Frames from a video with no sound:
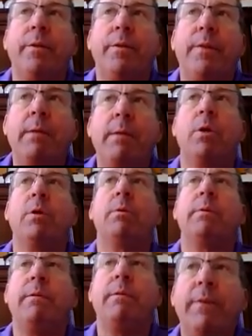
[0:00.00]
they will
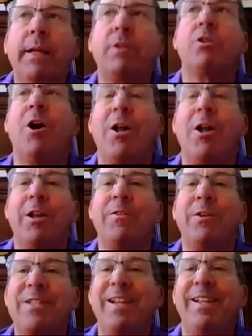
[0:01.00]
evict all of
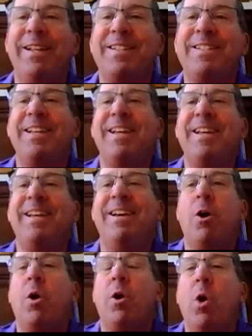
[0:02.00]
their tenants
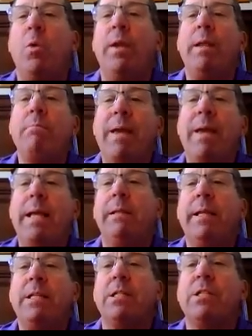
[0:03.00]
or only make
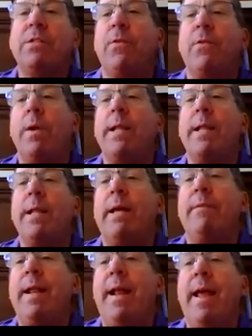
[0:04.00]
leases for an
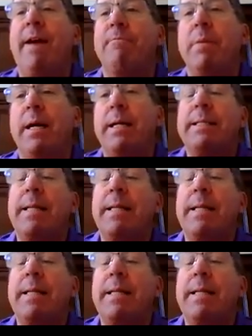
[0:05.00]
11 and a half months?